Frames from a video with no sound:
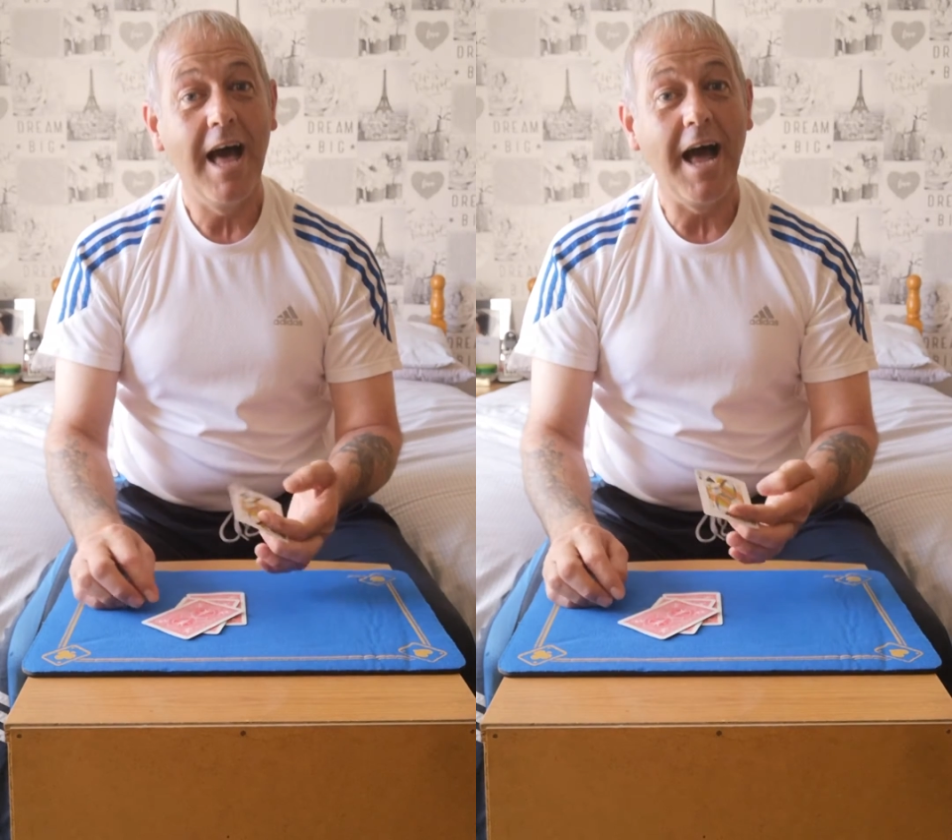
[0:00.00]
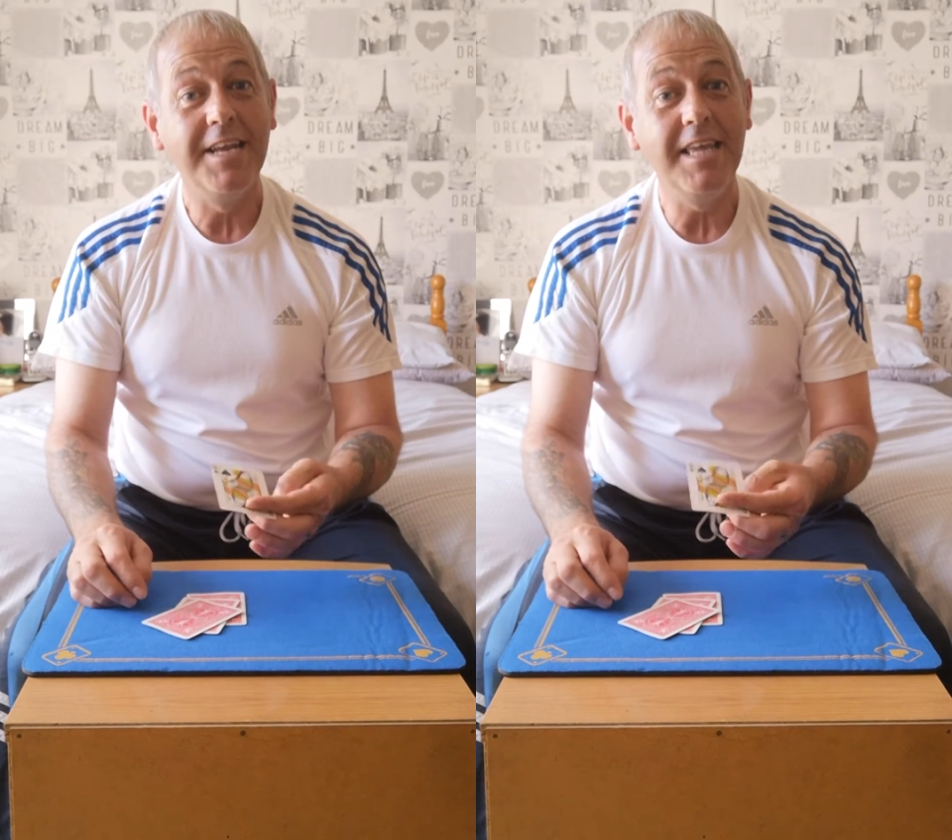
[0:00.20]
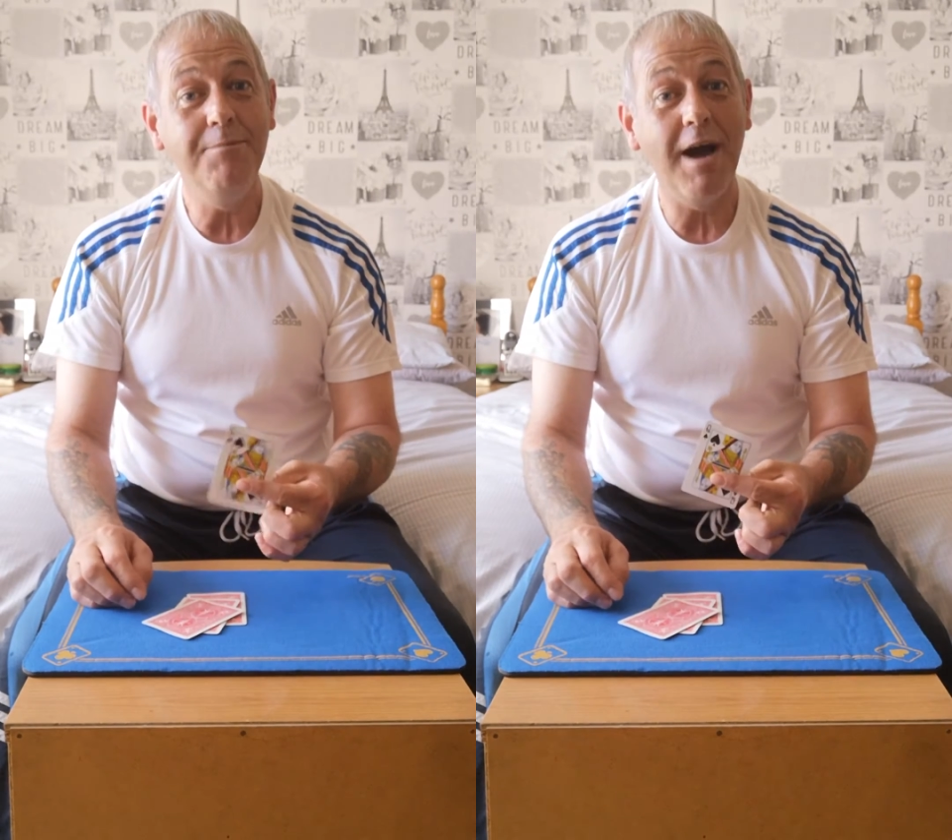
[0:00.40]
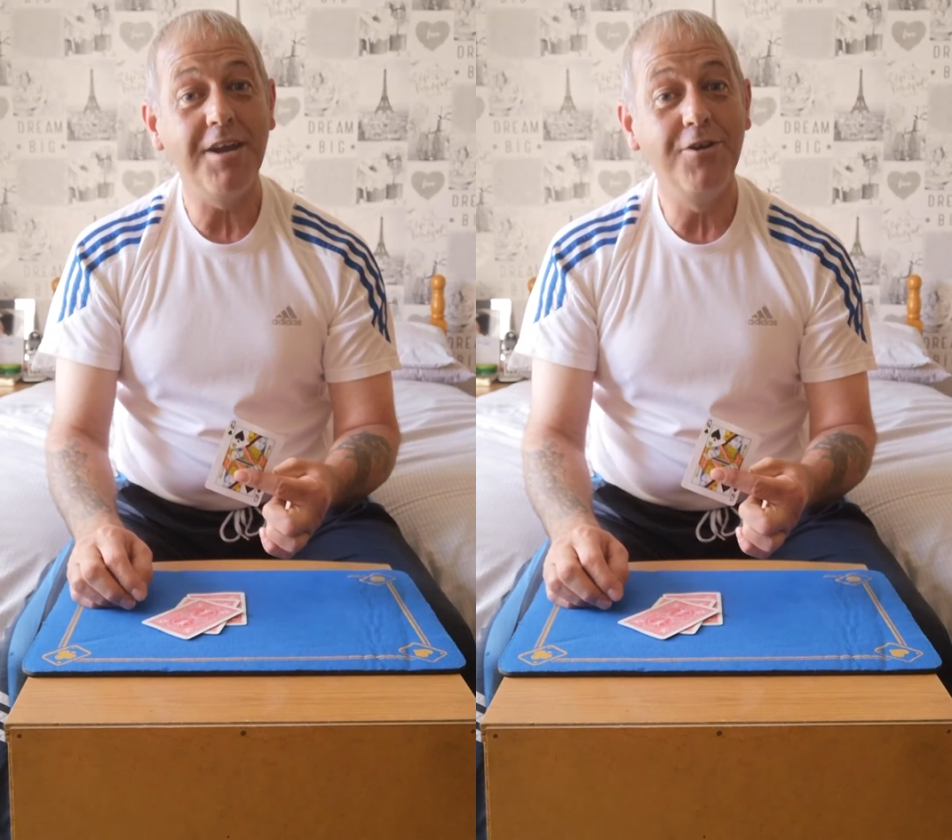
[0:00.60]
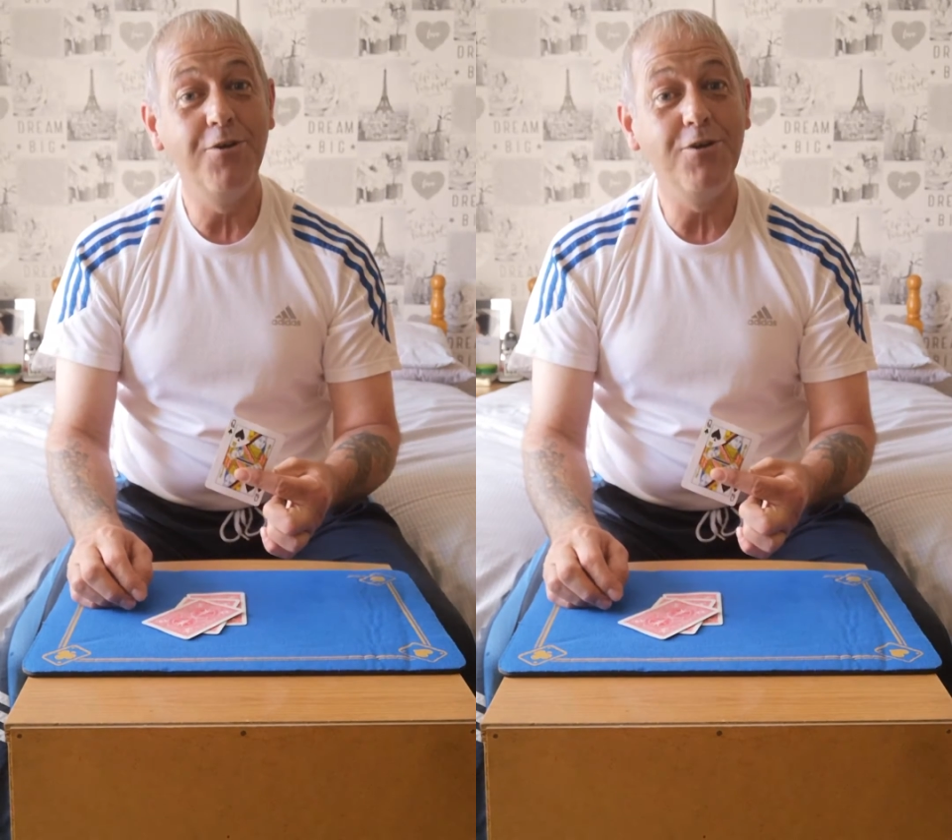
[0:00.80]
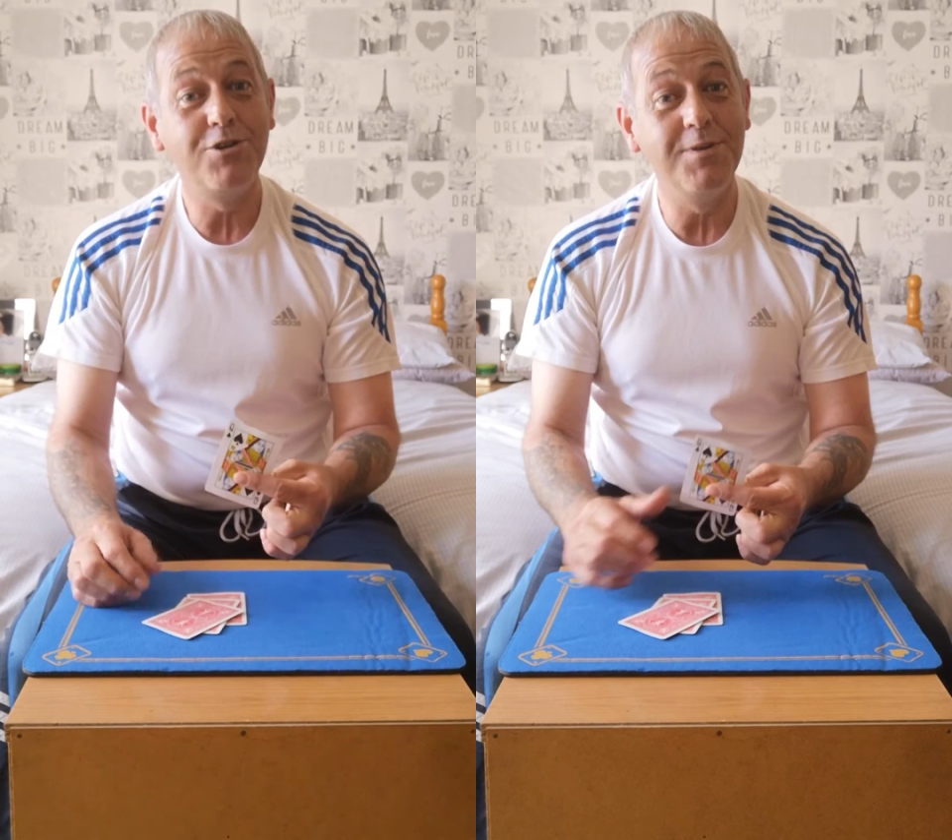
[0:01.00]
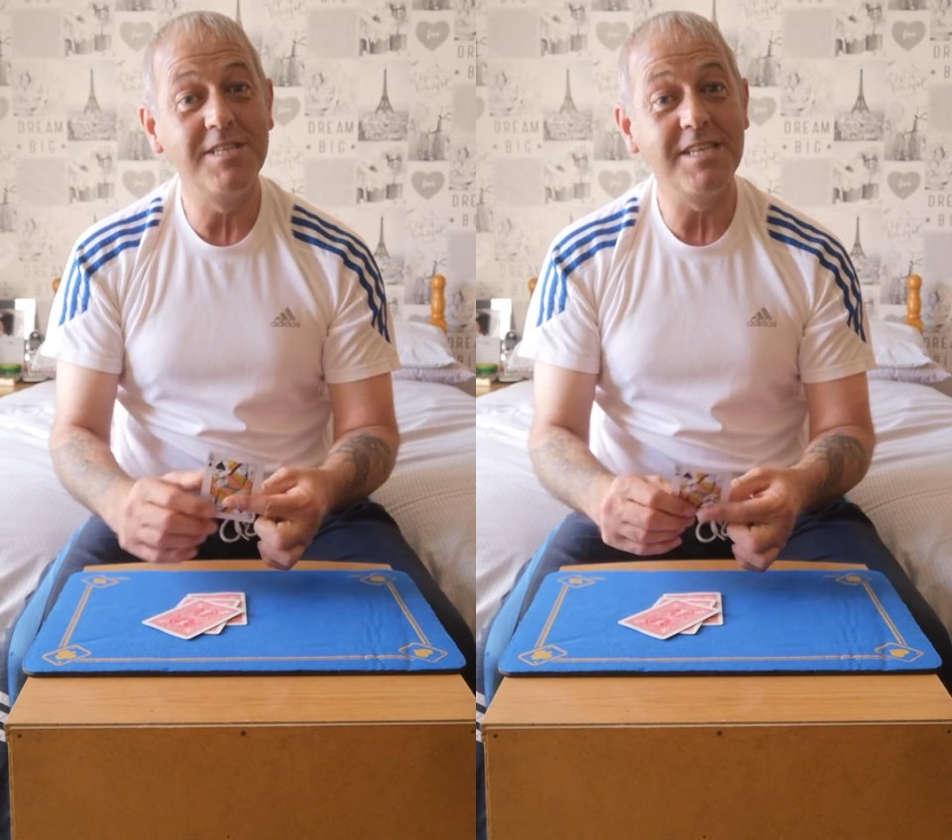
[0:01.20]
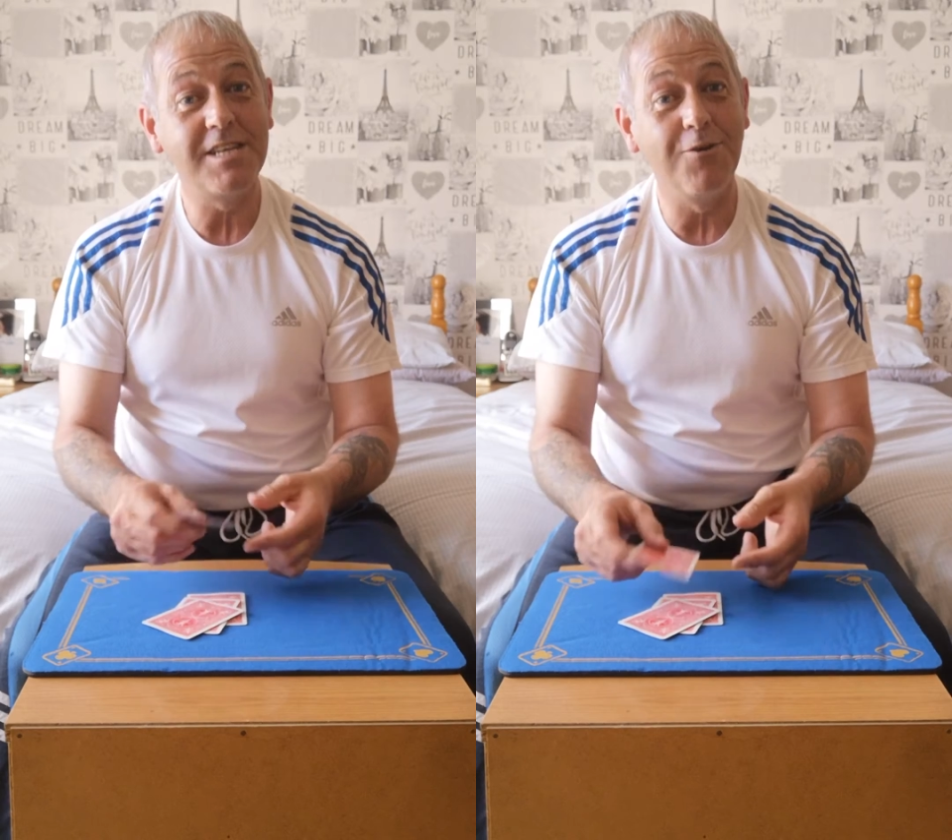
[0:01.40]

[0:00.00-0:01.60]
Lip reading: and he married her twin sister